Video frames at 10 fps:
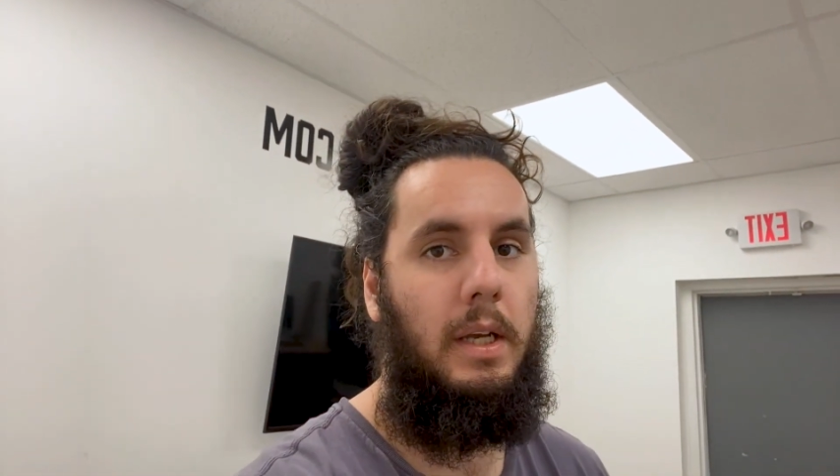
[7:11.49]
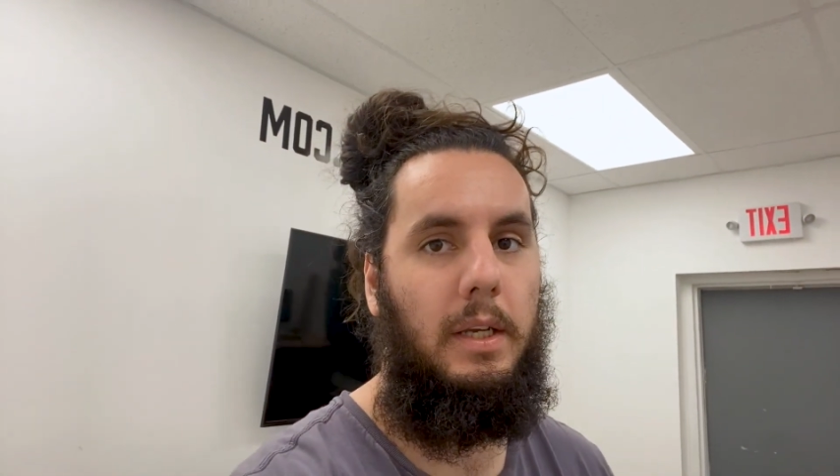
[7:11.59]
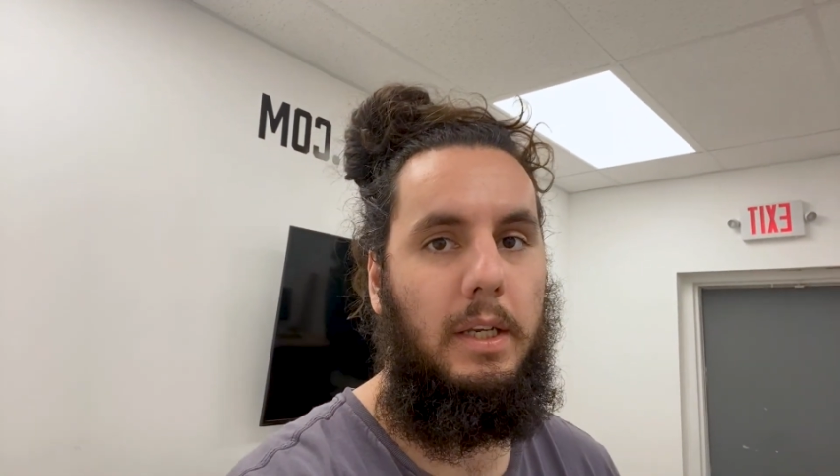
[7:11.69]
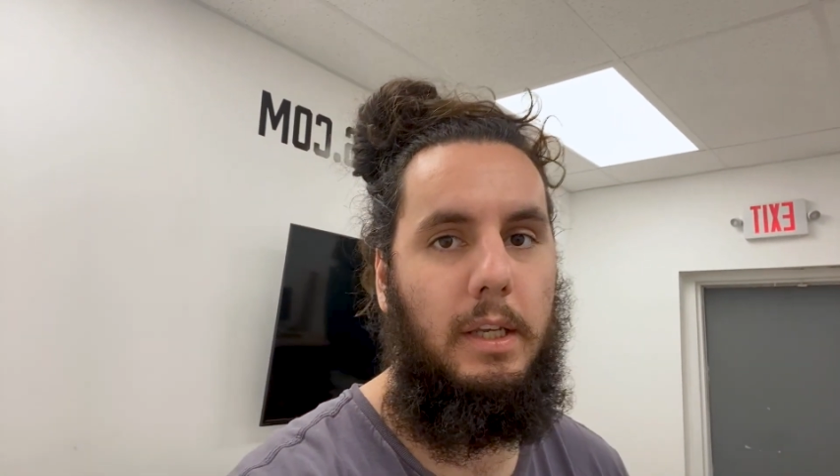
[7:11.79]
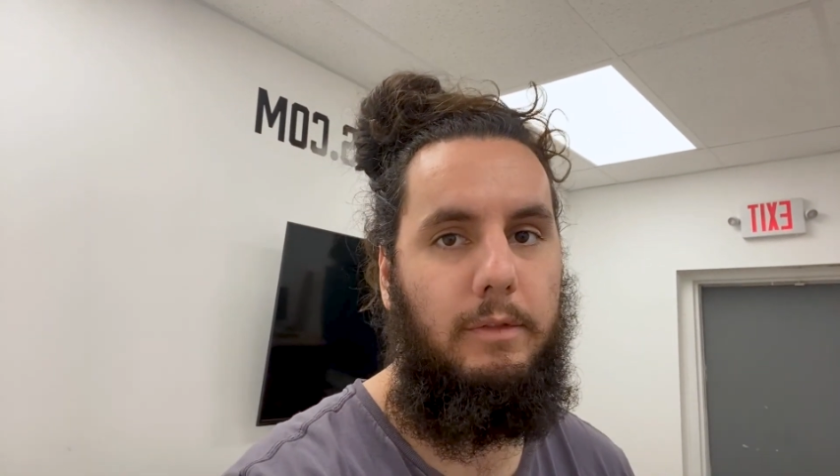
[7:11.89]
I'm
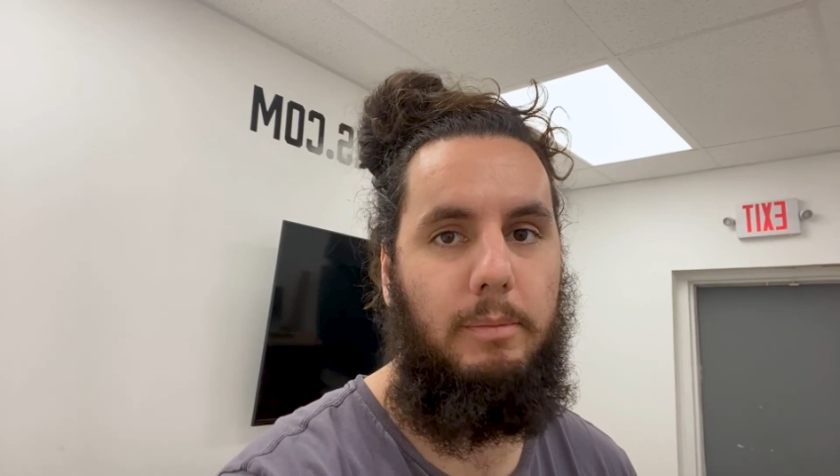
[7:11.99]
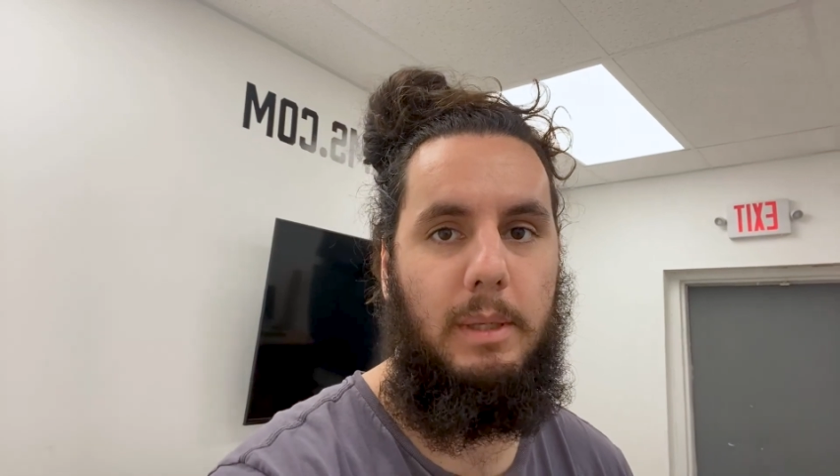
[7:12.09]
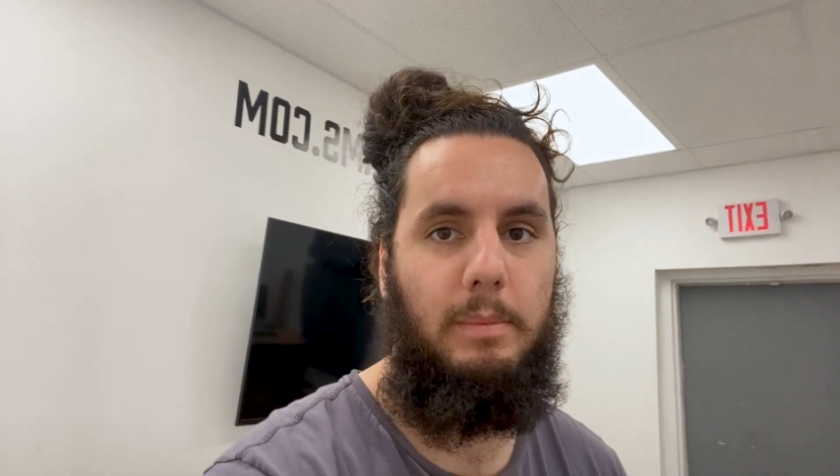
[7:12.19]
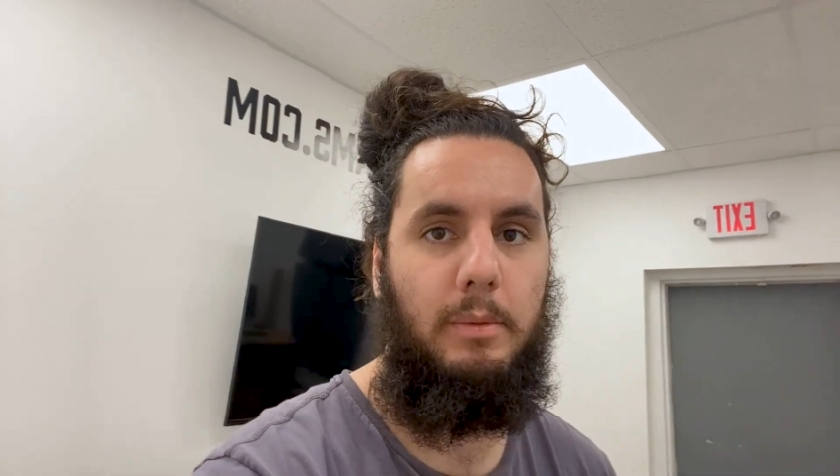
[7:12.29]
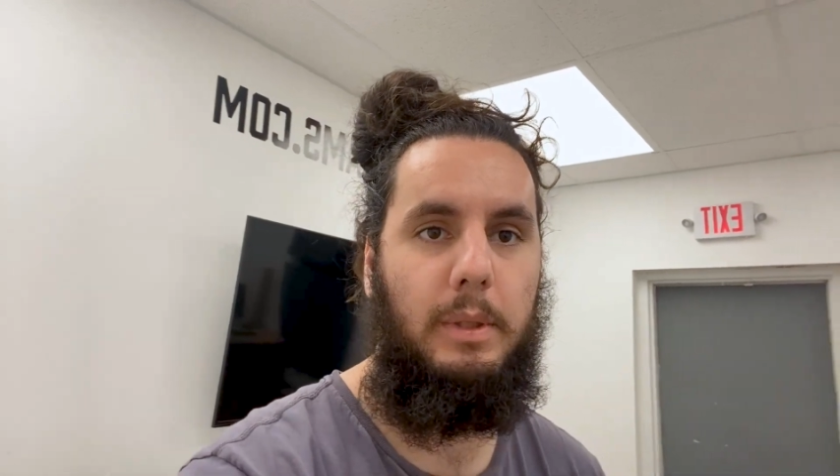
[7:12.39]
going to give the
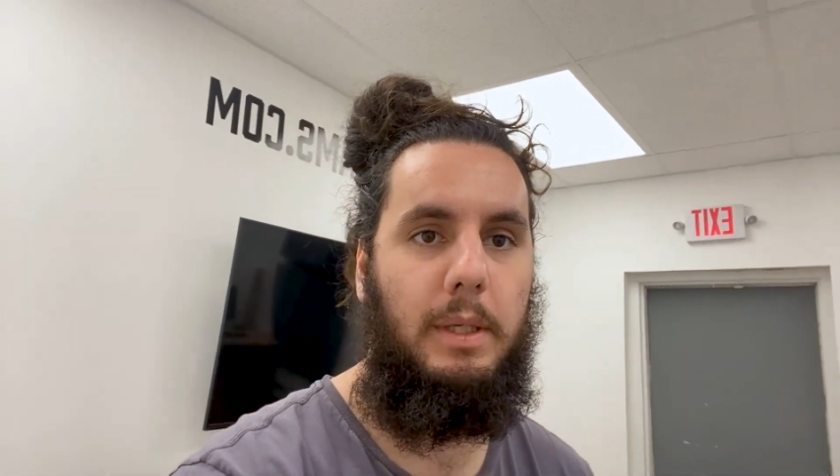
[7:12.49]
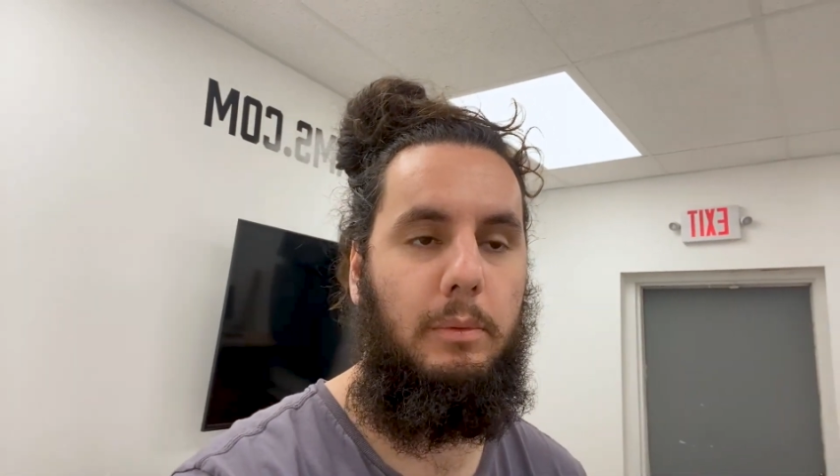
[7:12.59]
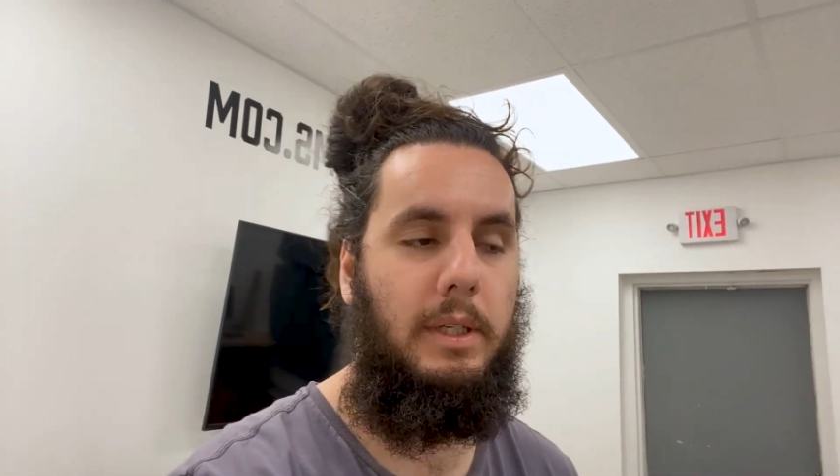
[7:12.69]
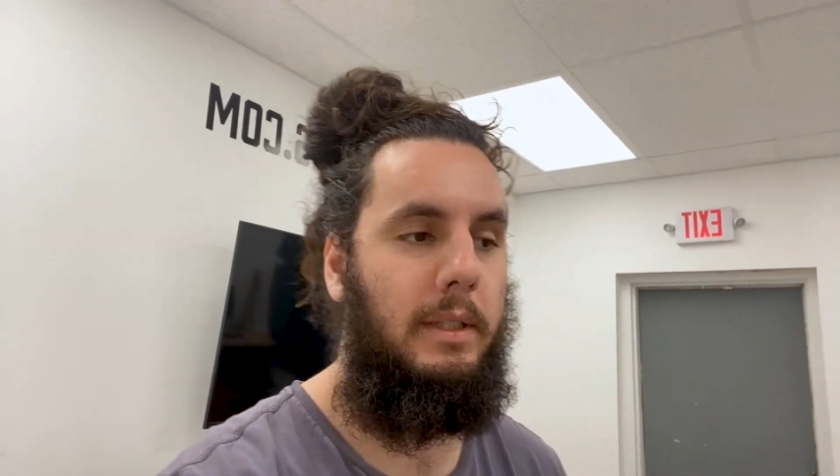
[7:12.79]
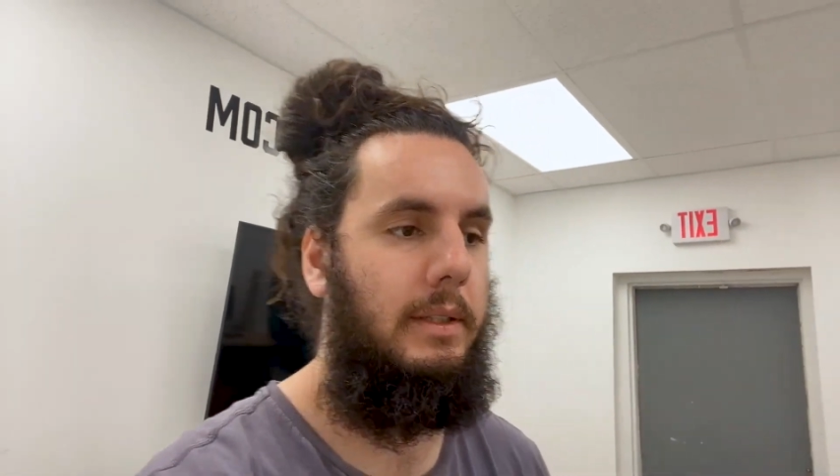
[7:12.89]
people what they
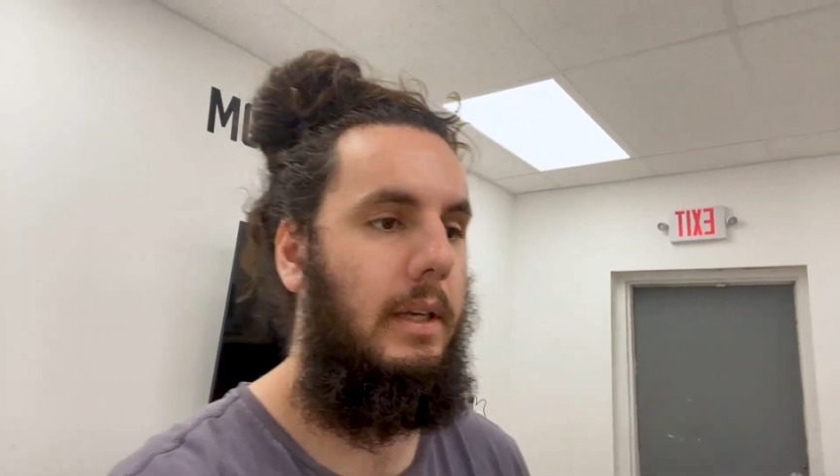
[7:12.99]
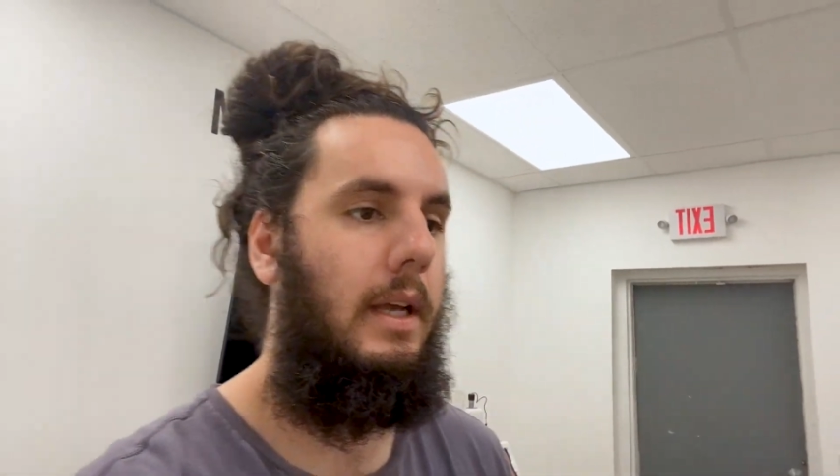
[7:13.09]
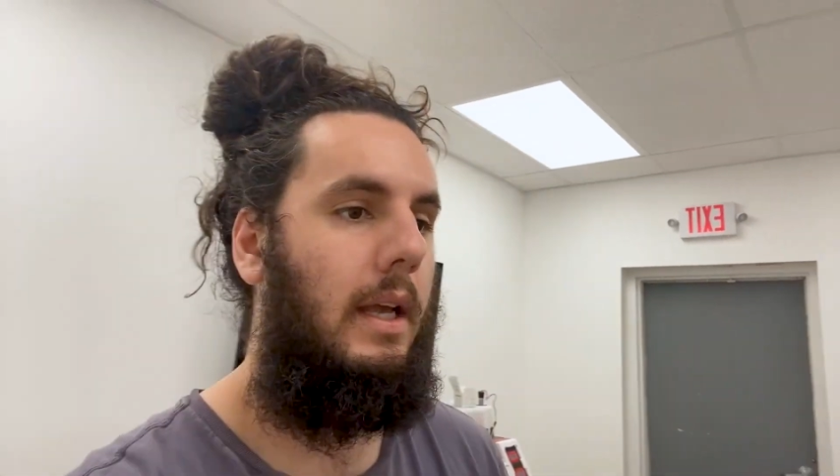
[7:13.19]
want.